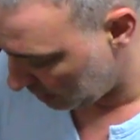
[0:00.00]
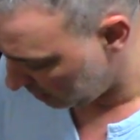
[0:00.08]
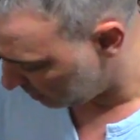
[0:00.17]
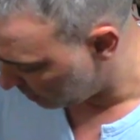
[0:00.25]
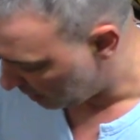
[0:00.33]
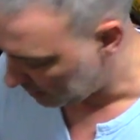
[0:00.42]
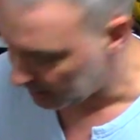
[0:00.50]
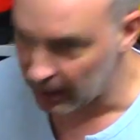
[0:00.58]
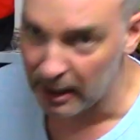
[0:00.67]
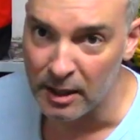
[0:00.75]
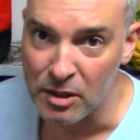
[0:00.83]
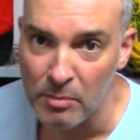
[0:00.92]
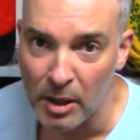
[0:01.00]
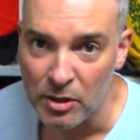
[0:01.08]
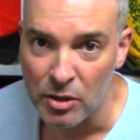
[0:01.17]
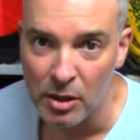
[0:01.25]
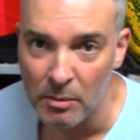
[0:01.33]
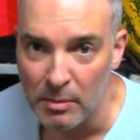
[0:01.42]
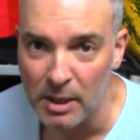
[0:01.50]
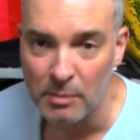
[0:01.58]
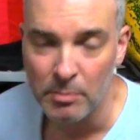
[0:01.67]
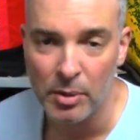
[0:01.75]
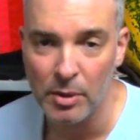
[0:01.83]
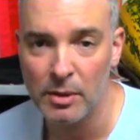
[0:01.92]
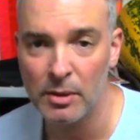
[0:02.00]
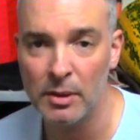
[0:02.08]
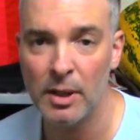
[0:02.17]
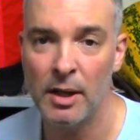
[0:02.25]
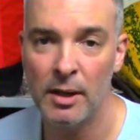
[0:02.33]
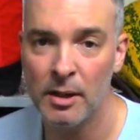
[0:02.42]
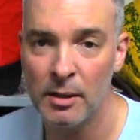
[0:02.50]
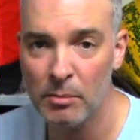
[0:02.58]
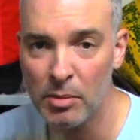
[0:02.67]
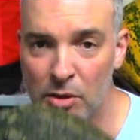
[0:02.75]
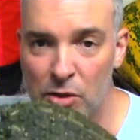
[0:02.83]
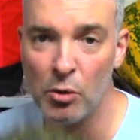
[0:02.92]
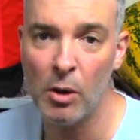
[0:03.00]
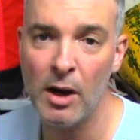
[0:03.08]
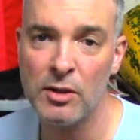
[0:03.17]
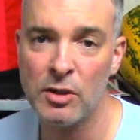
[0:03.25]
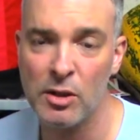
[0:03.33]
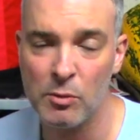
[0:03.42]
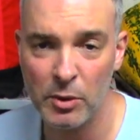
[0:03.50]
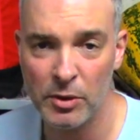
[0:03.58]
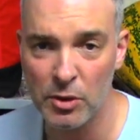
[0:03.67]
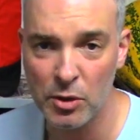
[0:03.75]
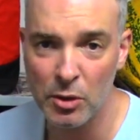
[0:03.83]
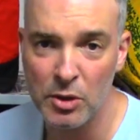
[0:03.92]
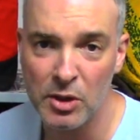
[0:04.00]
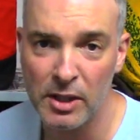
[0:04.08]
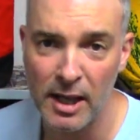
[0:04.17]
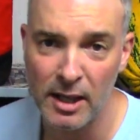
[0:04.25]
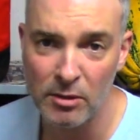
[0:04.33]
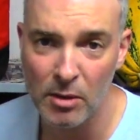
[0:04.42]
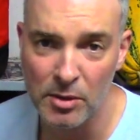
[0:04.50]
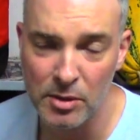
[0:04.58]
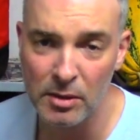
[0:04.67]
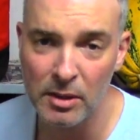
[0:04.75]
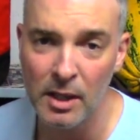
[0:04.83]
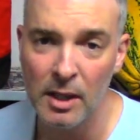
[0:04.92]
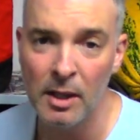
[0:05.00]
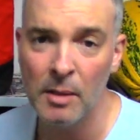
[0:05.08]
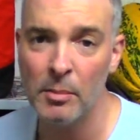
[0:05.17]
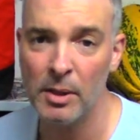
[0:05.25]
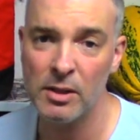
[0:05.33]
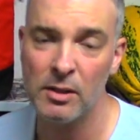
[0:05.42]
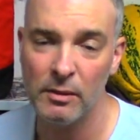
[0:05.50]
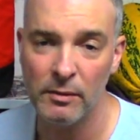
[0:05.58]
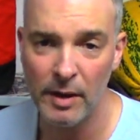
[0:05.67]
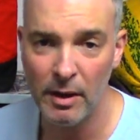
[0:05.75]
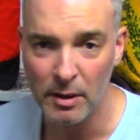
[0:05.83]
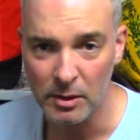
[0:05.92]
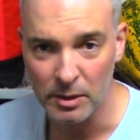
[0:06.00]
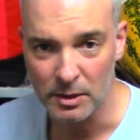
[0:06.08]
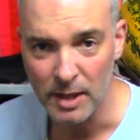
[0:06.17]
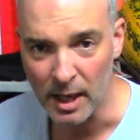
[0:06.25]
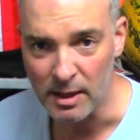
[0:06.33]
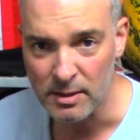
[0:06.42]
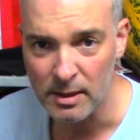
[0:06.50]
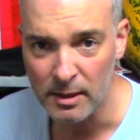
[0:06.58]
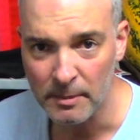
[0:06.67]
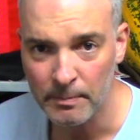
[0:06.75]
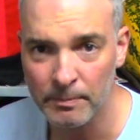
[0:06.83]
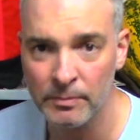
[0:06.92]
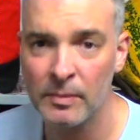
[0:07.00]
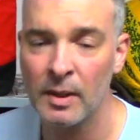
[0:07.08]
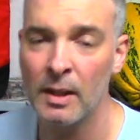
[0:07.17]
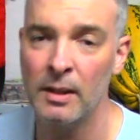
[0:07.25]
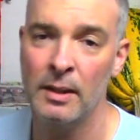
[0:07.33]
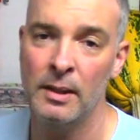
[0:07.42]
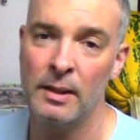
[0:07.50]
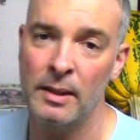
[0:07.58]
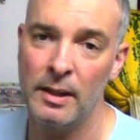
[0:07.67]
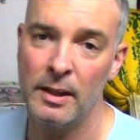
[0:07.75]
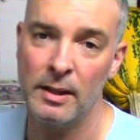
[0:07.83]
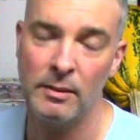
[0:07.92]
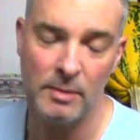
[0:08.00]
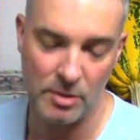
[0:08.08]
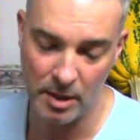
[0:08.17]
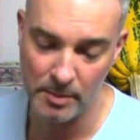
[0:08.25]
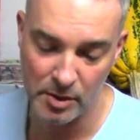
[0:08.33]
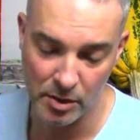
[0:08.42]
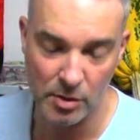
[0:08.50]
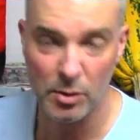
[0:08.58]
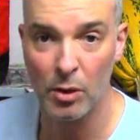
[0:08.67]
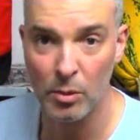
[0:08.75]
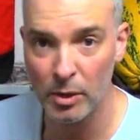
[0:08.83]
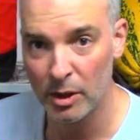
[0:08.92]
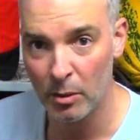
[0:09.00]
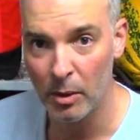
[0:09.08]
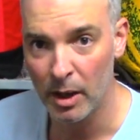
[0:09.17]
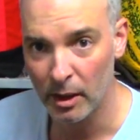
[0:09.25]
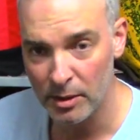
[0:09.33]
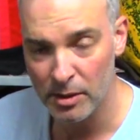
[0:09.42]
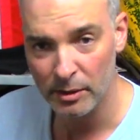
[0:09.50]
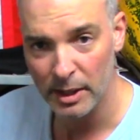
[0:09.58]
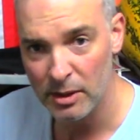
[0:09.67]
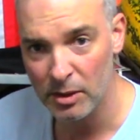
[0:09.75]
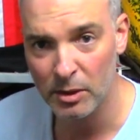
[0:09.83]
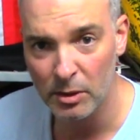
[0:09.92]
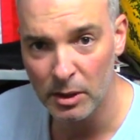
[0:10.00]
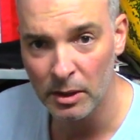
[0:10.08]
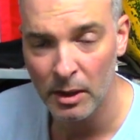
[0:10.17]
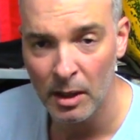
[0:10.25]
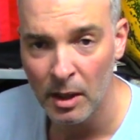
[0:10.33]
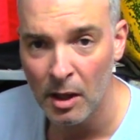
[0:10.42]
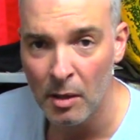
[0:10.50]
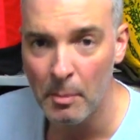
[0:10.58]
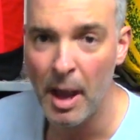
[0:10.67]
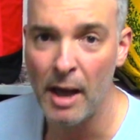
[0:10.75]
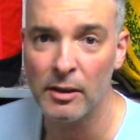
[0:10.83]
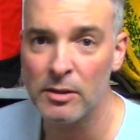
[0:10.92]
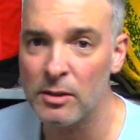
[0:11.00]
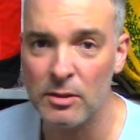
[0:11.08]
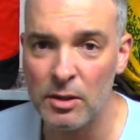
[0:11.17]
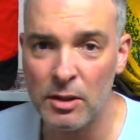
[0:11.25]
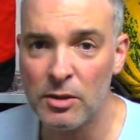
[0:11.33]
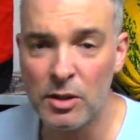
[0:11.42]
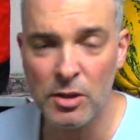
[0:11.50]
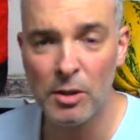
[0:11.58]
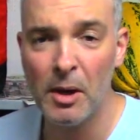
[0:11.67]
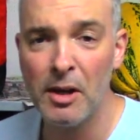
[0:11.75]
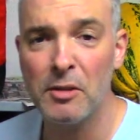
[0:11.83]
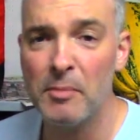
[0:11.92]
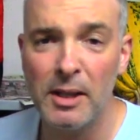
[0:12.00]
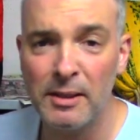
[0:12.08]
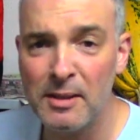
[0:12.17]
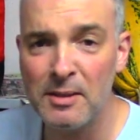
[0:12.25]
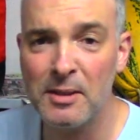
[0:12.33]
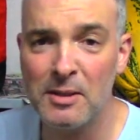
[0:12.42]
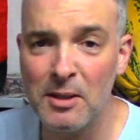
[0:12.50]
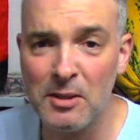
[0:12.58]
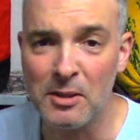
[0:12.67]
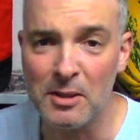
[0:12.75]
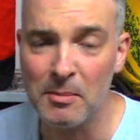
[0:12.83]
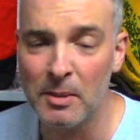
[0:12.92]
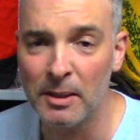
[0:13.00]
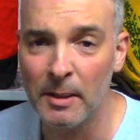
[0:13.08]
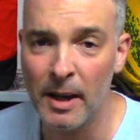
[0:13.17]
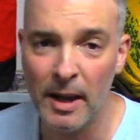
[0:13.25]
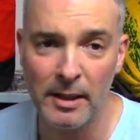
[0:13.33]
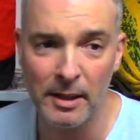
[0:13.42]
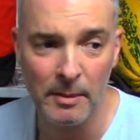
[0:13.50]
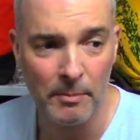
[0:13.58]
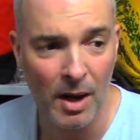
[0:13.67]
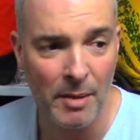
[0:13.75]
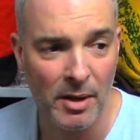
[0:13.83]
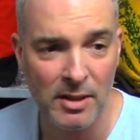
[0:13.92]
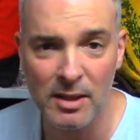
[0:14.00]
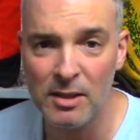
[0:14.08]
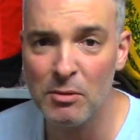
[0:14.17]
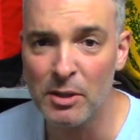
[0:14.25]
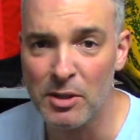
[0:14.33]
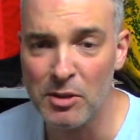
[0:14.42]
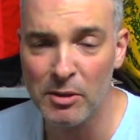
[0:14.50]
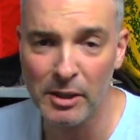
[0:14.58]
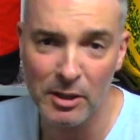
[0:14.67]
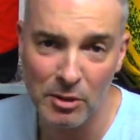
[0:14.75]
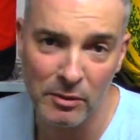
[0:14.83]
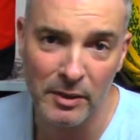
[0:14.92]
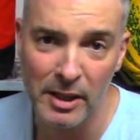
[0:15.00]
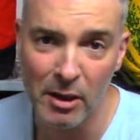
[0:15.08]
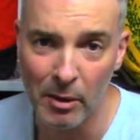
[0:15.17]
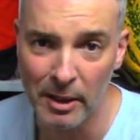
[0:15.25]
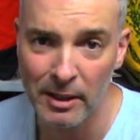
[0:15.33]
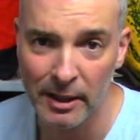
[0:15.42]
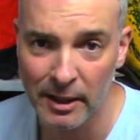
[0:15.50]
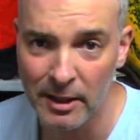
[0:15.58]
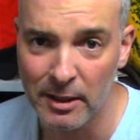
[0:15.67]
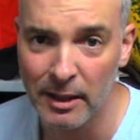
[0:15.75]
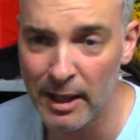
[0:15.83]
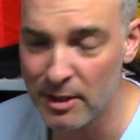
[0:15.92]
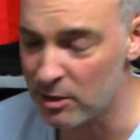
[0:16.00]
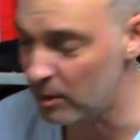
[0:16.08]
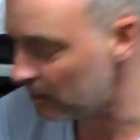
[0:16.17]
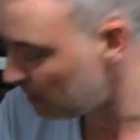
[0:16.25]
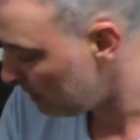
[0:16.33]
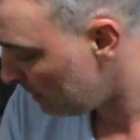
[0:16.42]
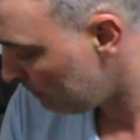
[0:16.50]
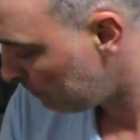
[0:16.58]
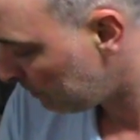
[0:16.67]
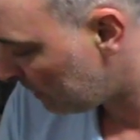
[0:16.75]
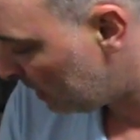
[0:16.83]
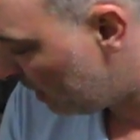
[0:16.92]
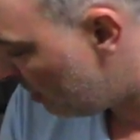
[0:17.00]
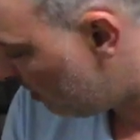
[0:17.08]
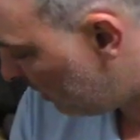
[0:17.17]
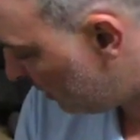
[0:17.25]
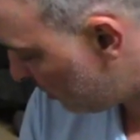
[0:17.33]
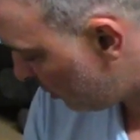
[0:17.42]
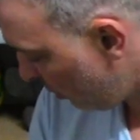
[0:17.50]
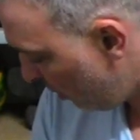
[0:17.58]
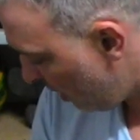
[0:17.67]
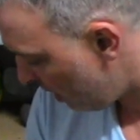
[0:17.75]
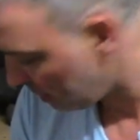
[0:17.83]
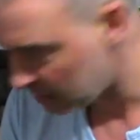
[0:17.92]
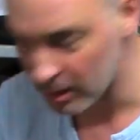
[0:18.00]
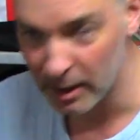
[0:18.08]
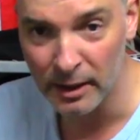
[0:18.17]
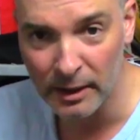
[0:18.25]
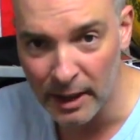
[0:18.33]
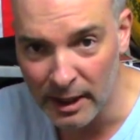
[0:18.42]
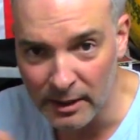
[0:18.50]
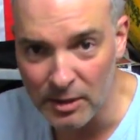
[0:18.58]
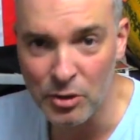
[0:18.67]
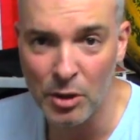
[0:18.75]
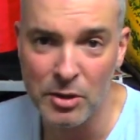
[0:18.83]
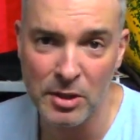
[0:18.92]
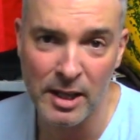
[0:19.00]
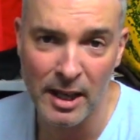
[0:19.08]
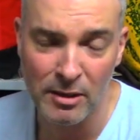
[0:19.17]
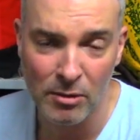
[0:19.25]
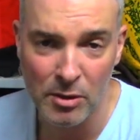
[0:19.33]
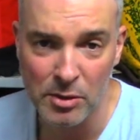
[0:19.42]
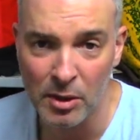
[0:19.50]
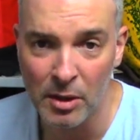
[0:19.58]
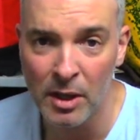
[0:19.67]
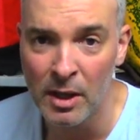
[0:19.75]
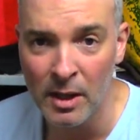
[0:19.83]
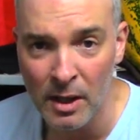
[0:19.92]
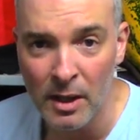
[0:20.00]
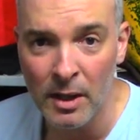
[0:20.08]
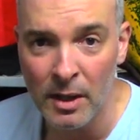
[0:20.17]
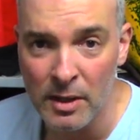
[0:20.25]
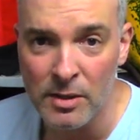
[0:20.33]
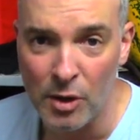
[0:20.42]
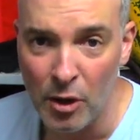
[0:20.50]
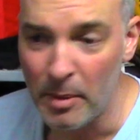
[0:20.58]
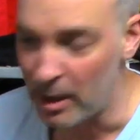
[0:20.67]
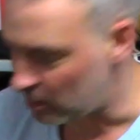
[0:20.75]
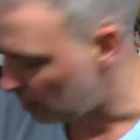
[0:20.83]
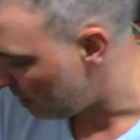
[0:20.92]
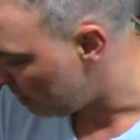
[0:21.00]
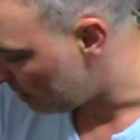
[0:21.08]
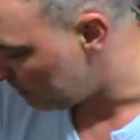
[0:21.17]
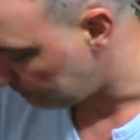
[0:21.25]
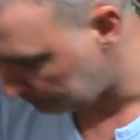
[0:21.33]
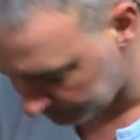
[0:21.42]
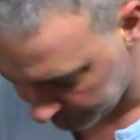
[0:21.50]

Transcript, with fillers: you're not getting as much meat per, per squash as with the Georgia Candy Roaster, but it's a very good tasting and seems to store really well, so that's a good balance. It's just, it's just so hard to make these decisions. I mean, I, I gotta buy my seeds really soon. I'm gonna do a video on it like I did last year. Um, but it's so hard because I like the Georgia Candy Roaster so much. Um,